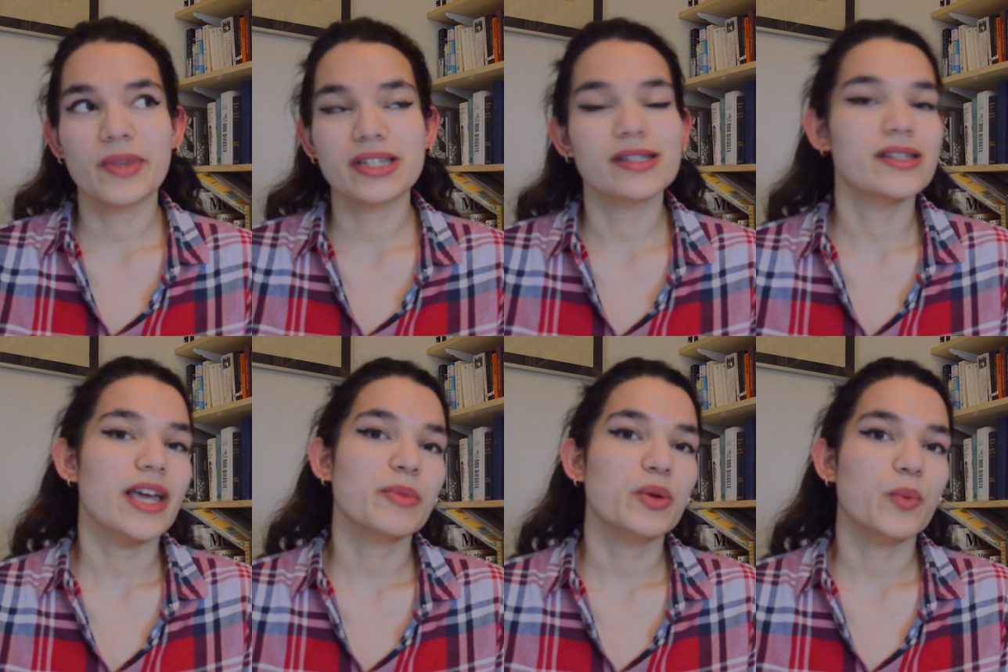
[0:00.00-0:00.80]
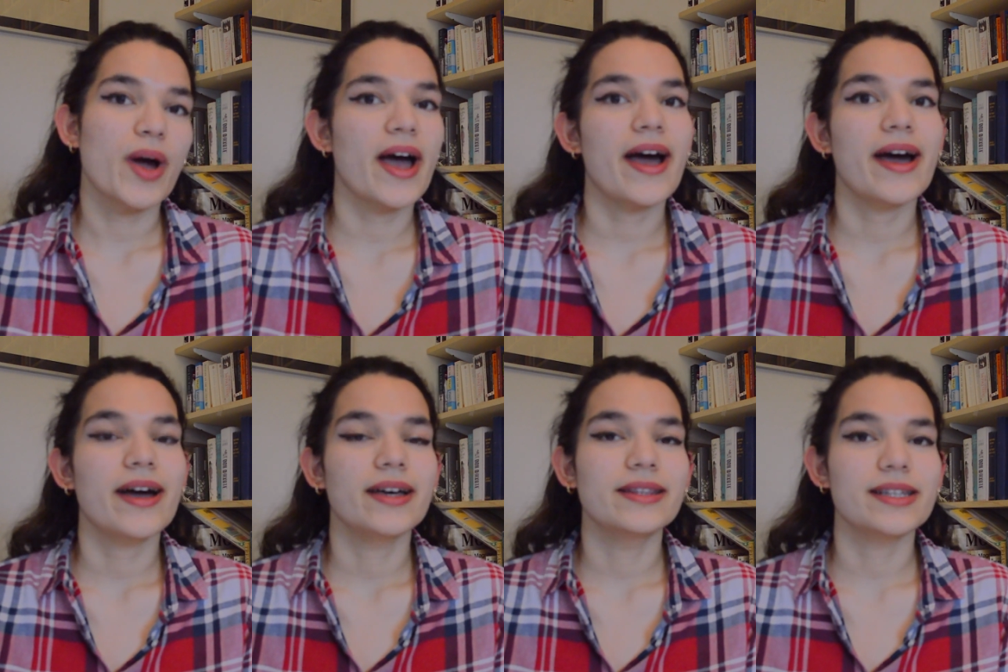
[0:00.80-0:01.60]
There's a segment
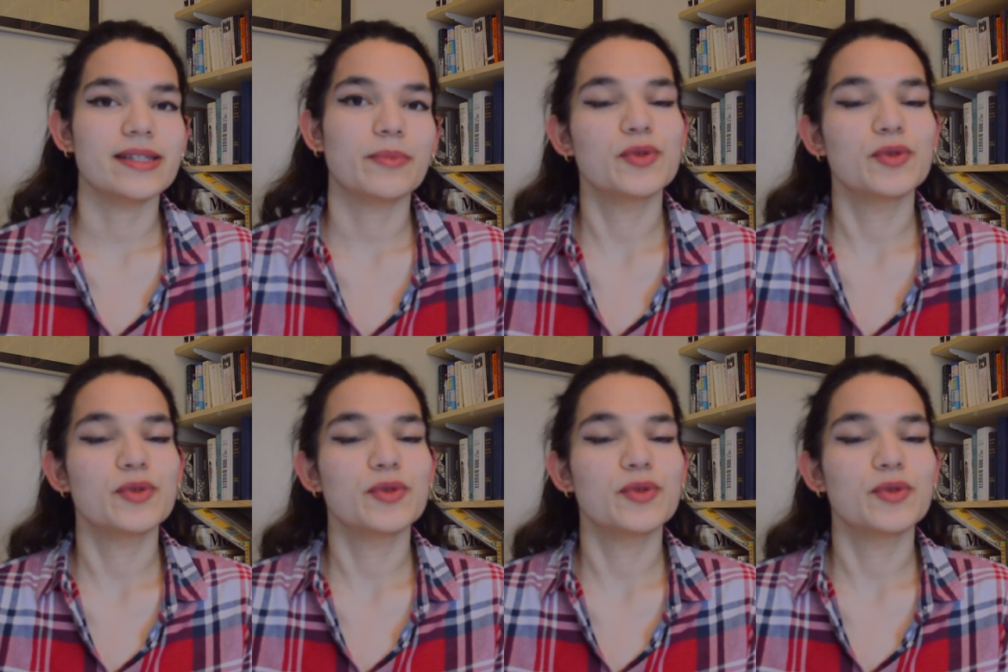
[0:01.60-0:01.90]
where there's a